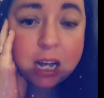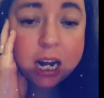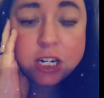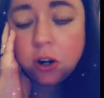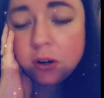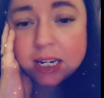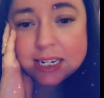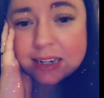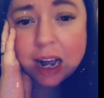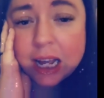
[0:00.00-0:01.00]
I know
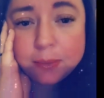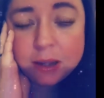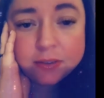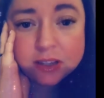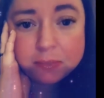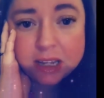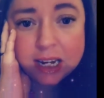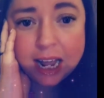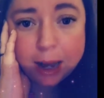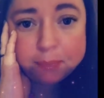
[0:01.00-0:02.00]
anytime if
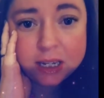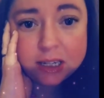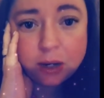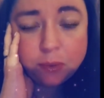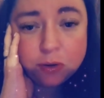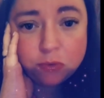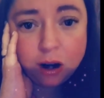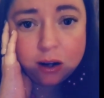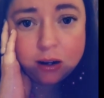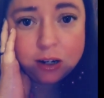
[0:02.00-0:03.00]
something happened that went
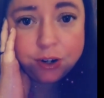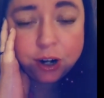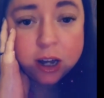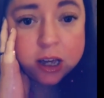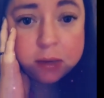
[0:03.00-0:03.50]
wrong, or